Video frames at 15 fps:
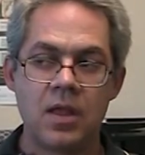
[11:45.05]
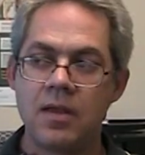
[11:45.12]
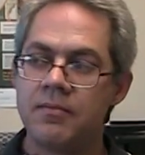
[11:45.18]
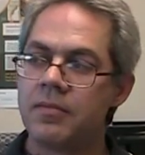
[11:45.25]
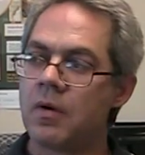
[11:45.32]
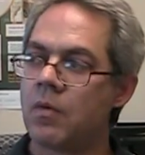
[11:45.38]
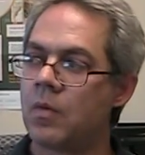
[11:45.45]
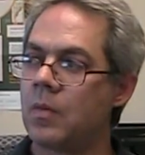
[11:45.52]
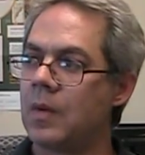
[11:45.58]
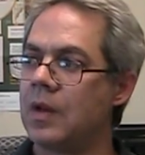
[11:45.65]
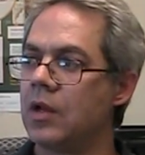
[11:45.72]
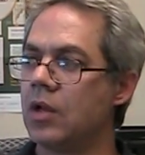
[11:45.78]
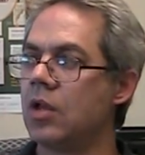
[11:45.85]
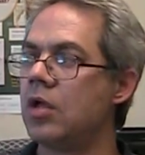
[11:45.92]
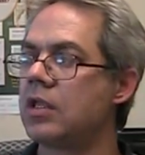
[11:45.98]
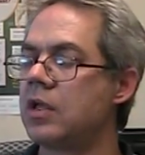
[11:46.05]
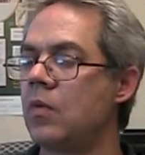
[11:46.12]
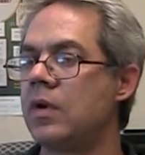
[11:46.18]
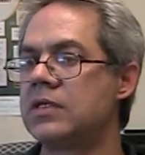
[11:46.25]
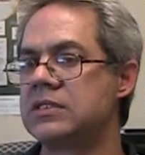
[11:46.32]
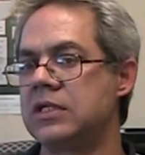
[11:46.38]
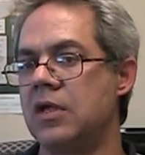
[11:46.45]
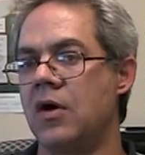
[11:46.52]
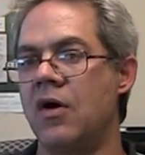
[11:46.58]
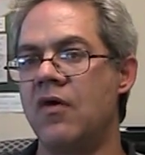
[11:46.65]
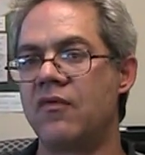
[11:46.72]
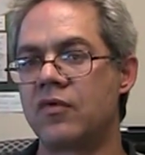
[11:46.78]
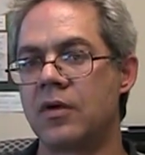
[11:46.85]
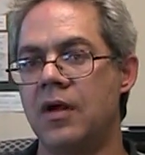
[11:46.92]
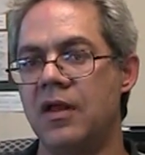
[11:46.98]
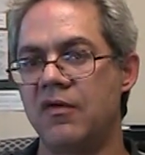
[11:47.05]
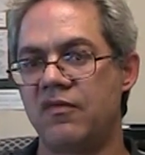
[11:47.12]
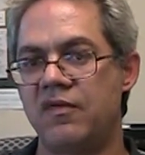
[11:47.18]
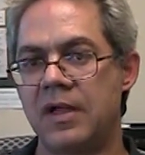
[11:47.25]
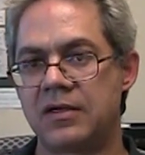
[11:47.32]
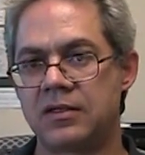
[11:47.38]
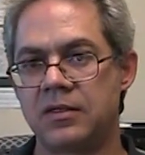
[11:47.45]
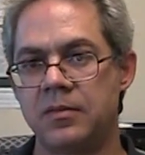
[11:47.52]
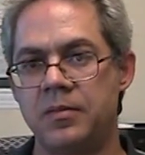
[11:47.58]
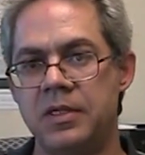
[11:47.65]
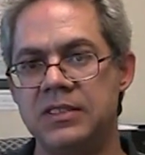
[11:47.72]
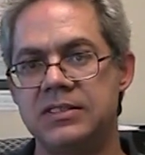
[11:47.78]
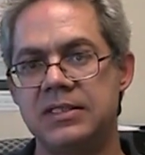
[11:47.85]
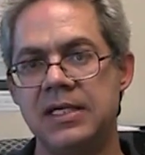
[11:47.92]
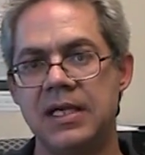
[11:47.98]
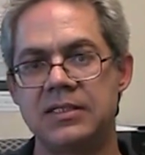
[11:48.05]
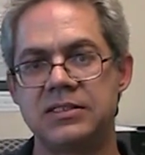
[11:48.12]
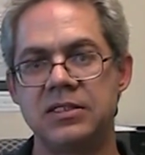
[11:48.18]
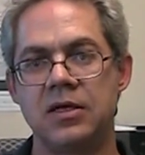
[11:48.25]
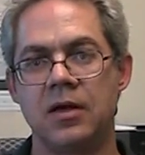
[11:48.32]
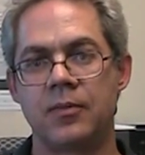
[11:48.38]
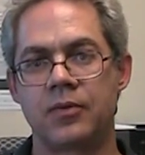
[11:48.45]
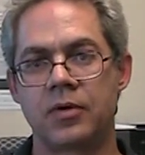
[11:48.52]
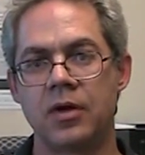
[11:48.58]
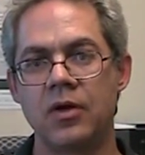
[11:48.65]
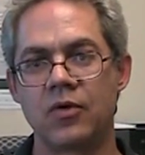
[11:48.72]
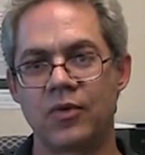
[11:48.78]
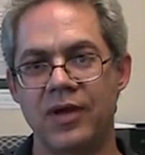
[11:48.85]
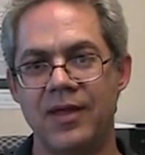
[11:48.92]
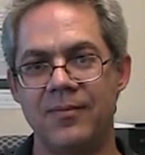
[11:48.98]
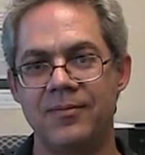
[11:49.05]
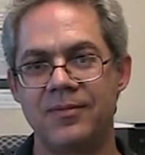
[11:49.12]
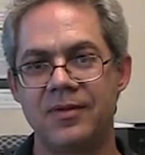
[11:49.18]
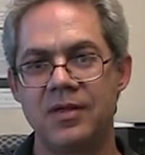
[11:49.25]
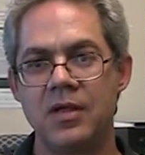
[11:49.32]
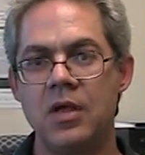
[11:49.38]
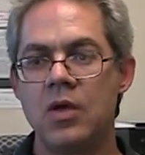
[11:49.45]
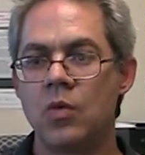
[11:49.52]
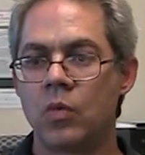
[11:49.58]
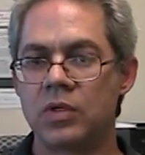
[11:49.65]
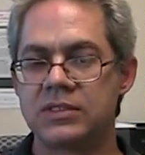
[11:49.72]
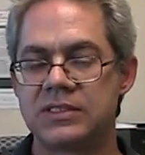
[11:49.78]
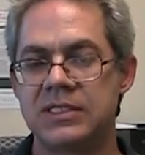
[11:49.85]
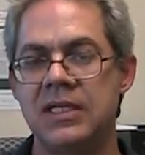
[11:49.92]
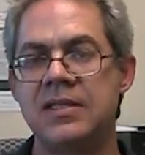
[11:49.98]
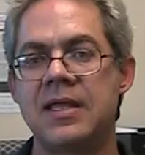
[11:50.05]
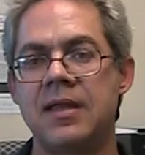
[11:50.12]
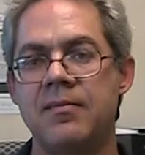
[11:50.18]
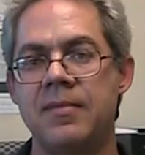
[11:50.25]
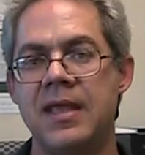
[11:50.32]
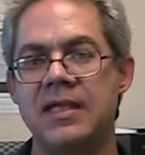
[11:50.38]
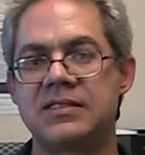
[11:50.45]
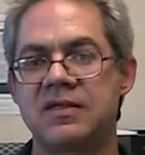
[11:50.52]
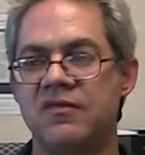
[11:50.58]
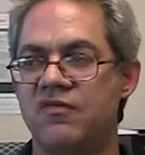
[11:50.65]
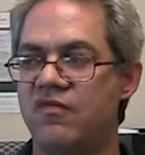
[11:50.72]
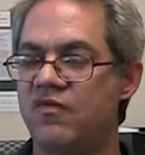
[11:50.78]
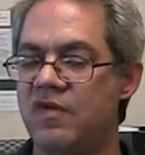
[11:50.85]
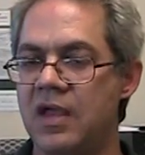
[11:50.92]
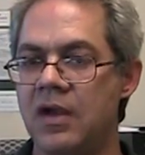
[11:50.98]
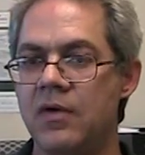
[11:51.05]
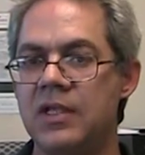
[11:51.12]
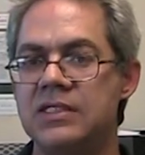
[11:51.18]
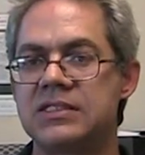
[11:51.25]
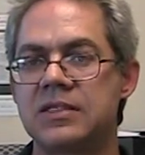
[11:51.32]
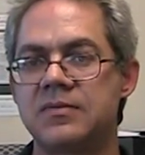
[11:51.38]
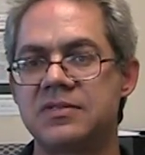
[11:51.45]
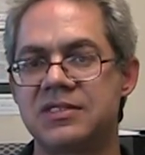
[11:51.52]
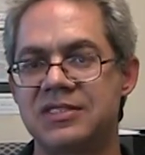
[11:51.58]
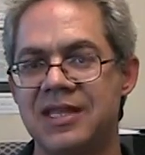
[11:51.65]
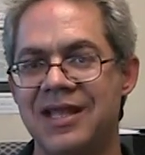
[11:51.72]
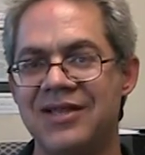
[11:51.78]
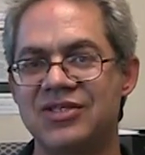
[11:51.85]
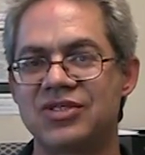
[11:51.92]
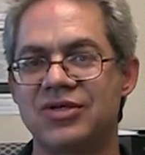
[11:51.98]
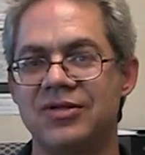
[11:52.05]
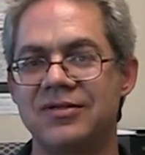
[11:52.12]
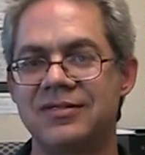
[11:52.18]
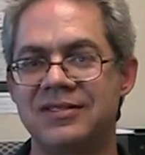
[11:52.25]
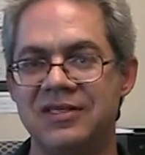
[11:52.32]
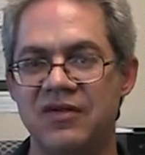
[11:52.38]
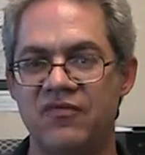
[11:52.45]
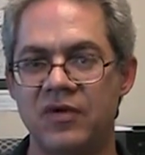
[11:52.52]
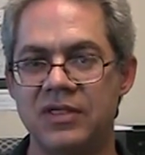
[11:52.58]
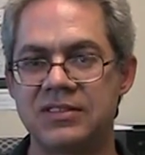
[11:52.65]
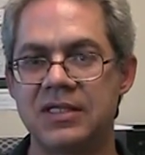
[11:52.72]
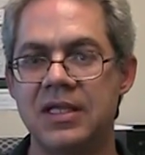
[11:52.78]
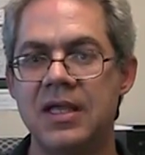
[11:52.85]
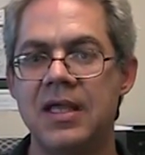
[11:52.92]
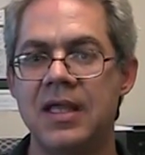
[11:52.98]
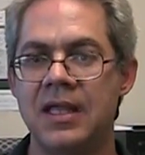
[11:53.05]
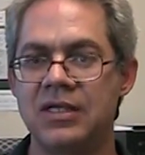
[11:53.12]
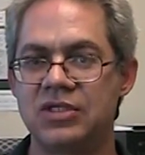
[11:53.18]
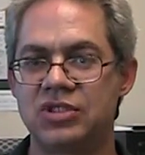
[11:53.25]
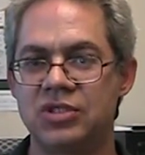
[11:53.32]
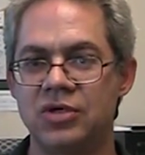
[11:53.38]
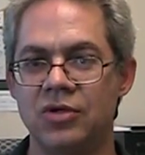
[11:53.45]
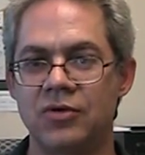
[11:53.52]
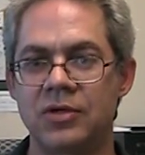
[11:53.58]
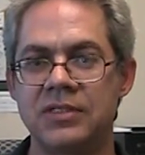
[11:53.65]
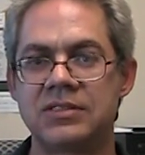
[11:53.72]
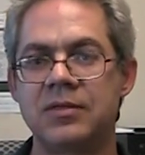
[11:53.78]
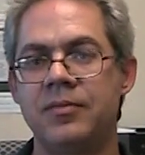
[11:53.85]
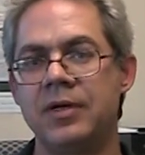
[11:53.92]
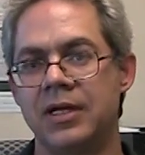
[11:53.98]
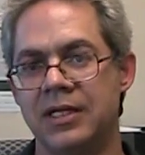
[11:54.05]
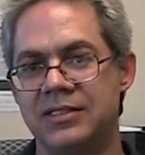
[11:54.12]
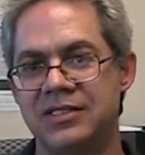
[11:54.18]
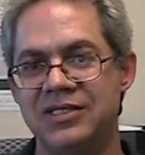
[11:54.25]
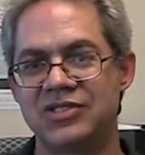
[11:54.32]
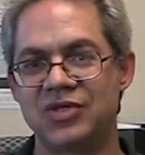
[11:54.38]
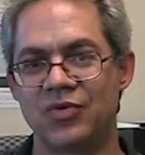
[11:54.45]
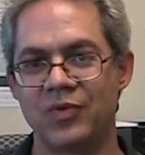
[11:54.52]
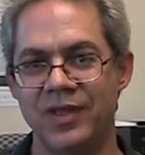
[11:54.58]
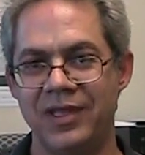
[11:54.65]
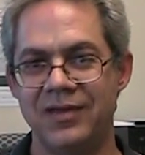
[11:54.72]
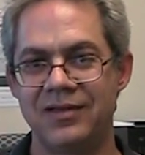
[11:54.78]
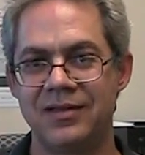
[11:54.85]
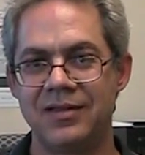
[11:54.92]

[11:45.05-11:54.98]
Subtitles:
But when we look at what is the overall effect of the BCSCR program, we're seeing that it makes a very substantial difference in children's ability to read.